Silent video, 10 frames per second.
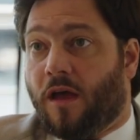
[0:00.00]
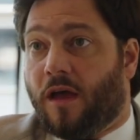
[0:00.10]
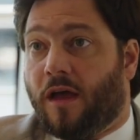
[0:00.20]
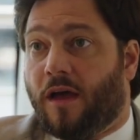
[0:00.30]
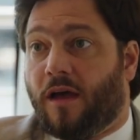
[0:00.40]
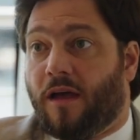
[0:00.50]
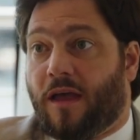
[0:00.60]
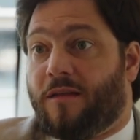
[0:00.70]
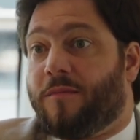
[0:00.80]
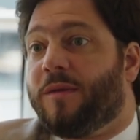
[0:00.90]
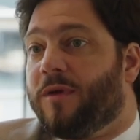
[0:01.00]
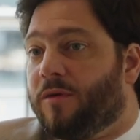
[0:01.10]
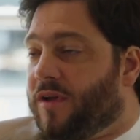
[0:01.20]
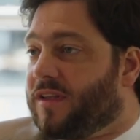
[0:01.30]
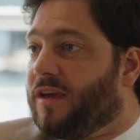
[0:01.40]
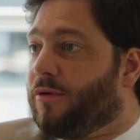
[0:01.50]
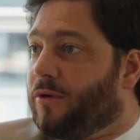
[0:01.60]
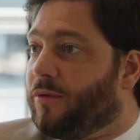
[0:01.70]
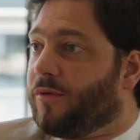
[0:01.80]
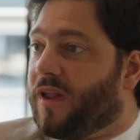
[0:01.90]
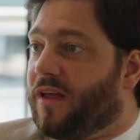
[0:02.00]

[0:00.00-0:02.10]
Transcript: And maybe one day when we will